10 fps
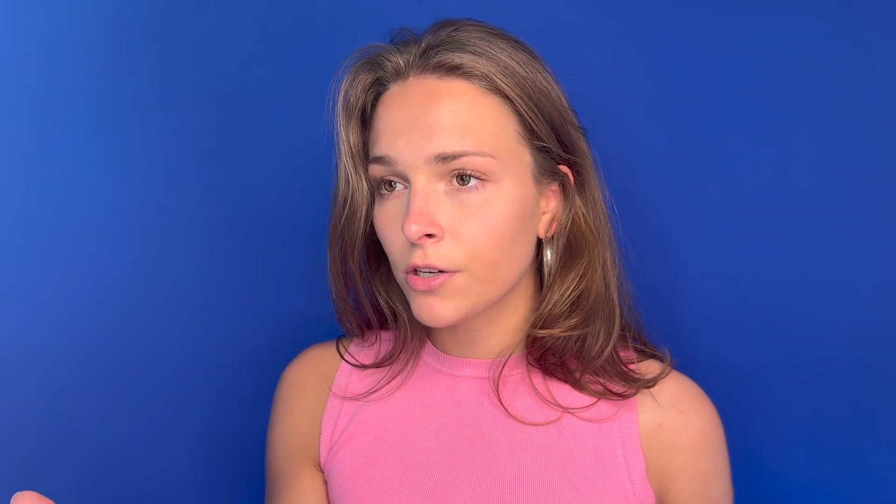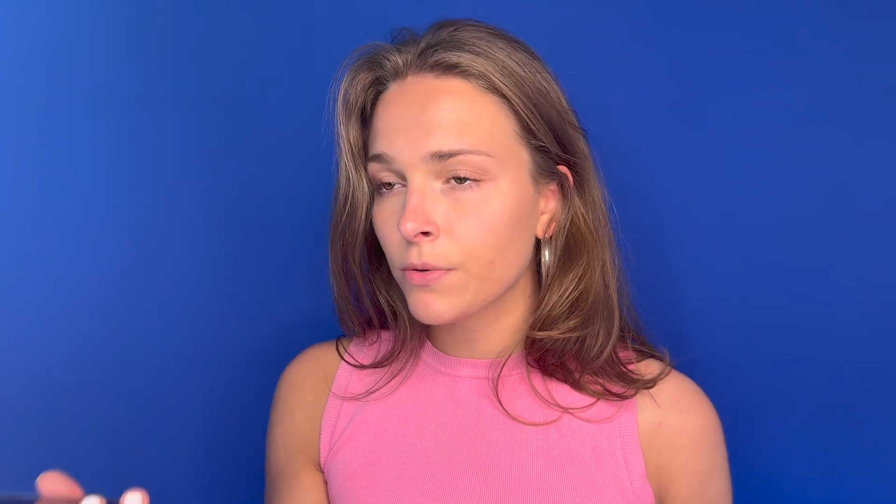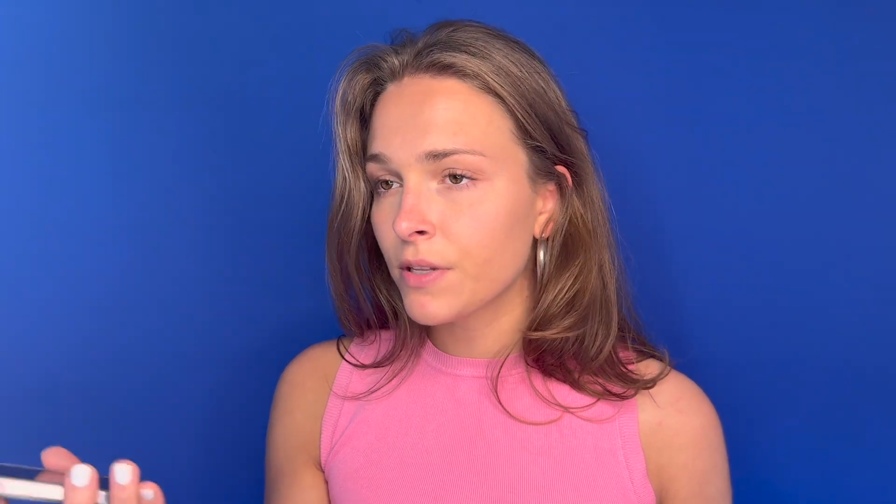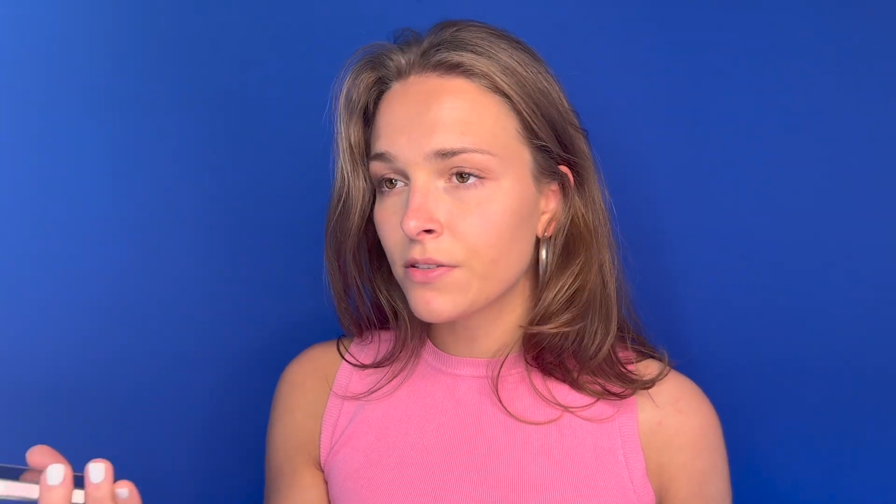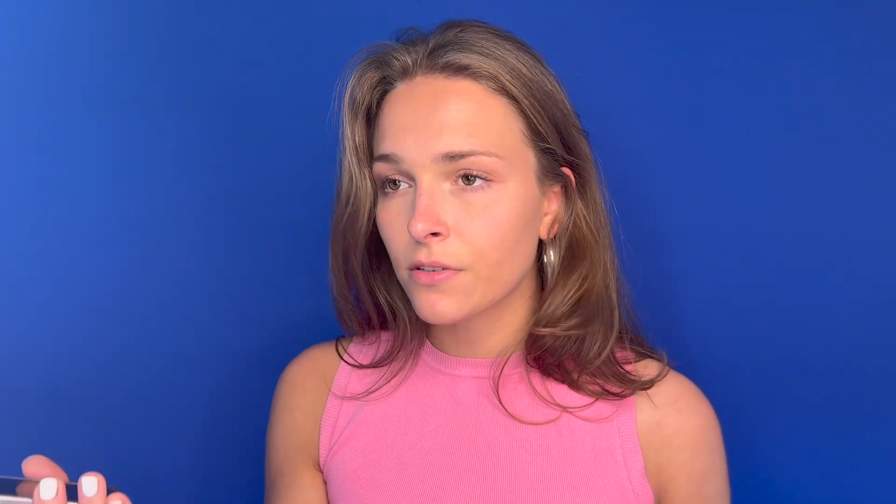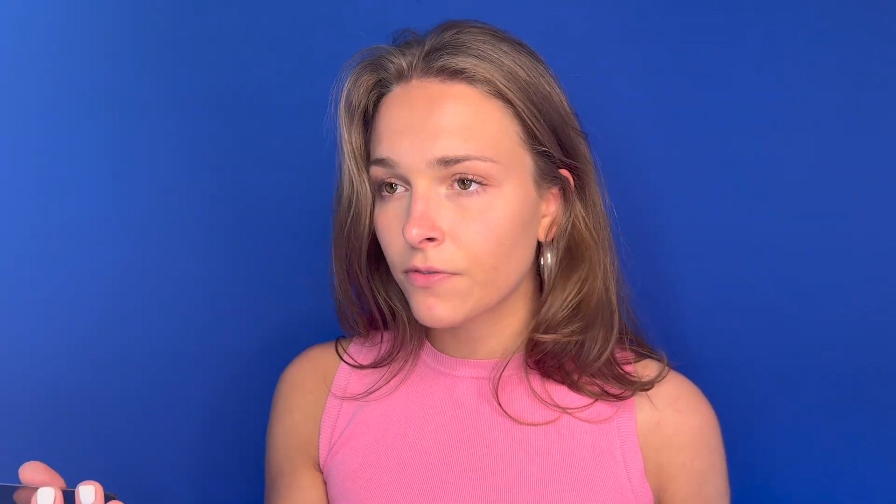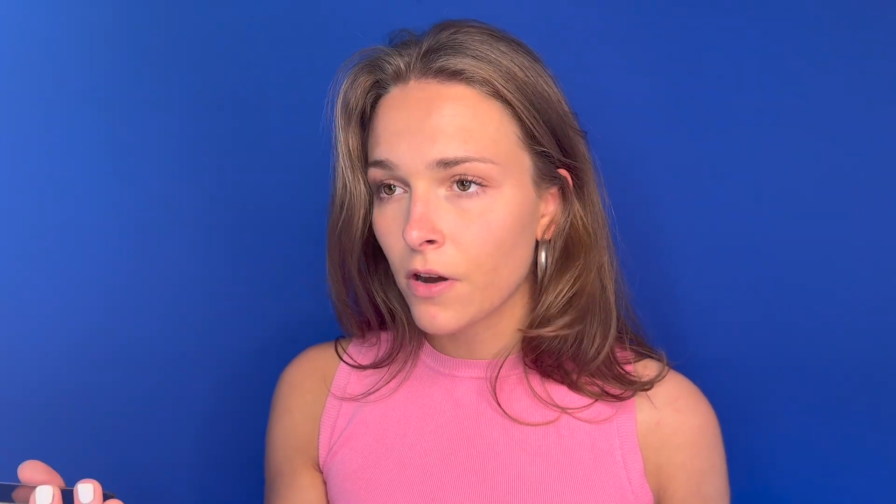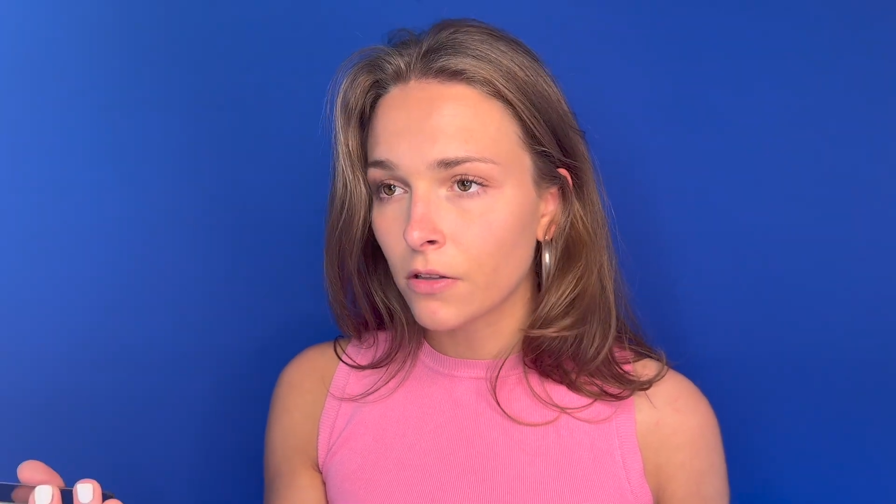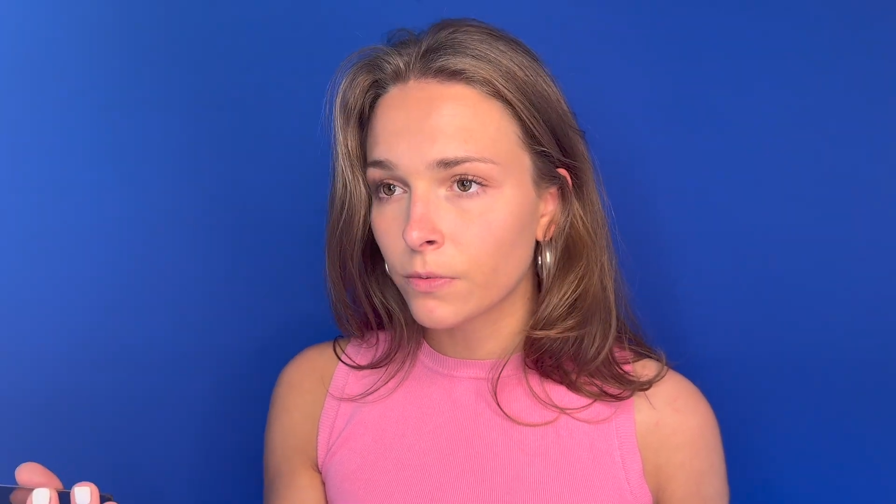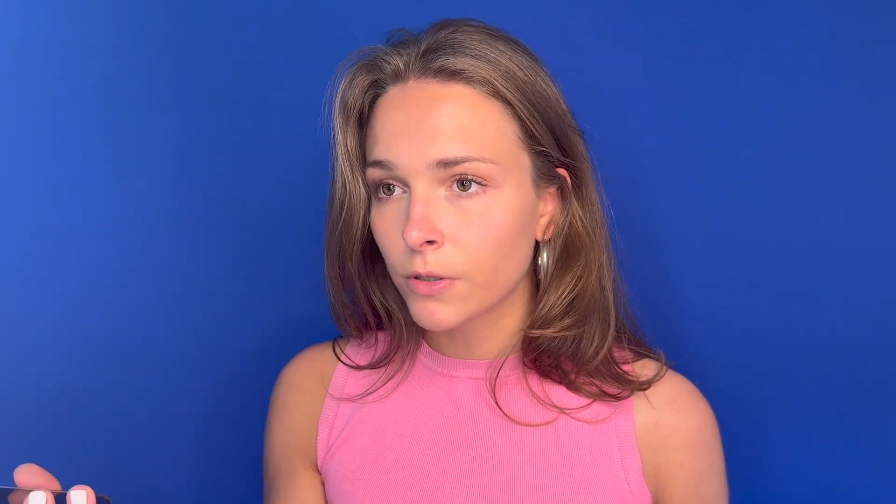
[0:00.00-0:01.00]
a new Insta
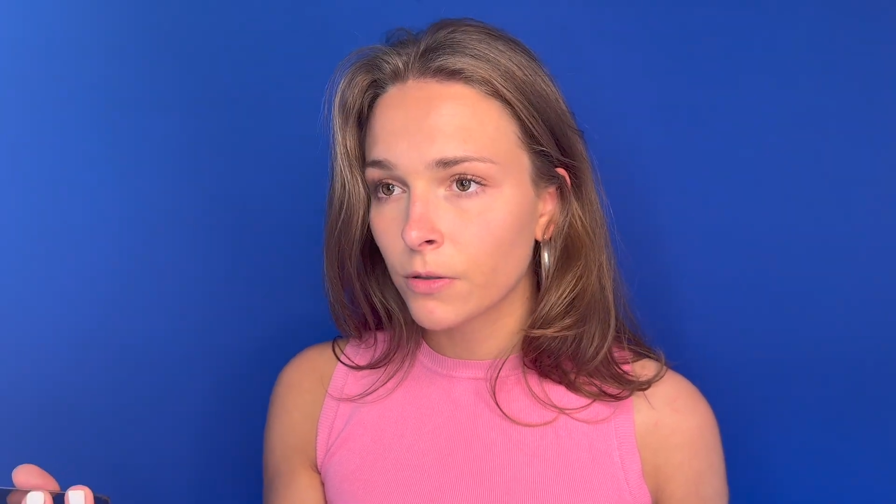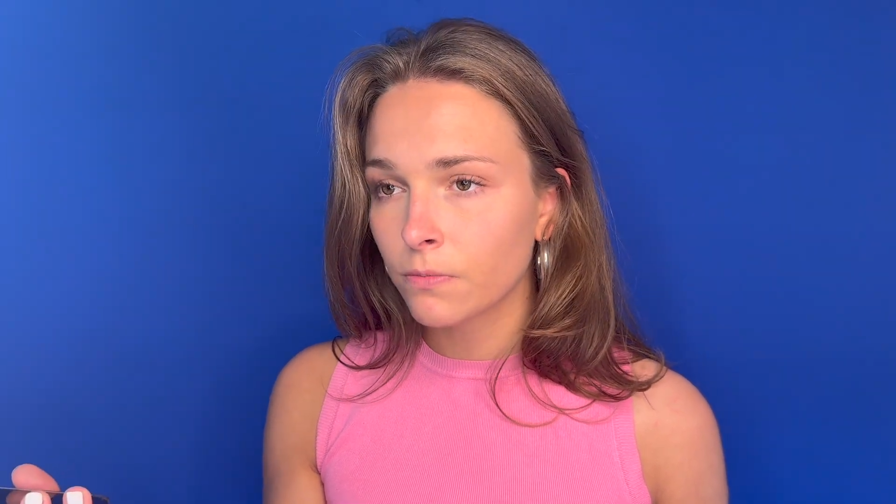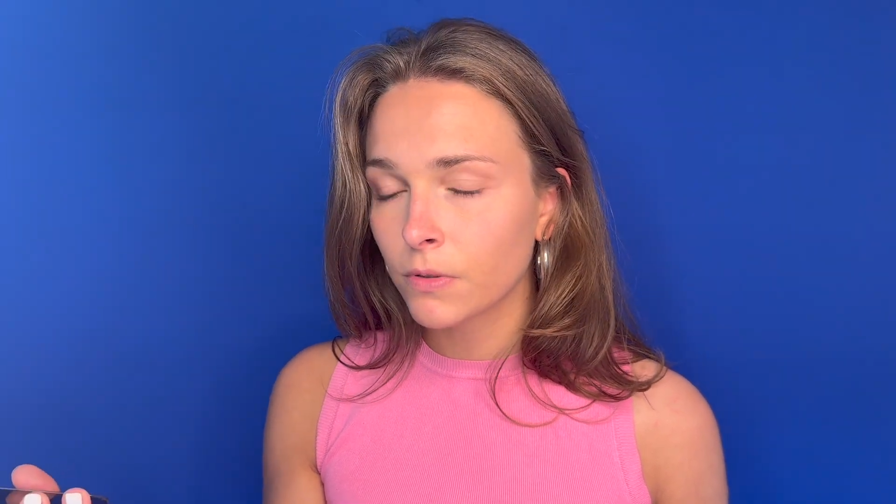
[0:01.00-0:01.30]
follower.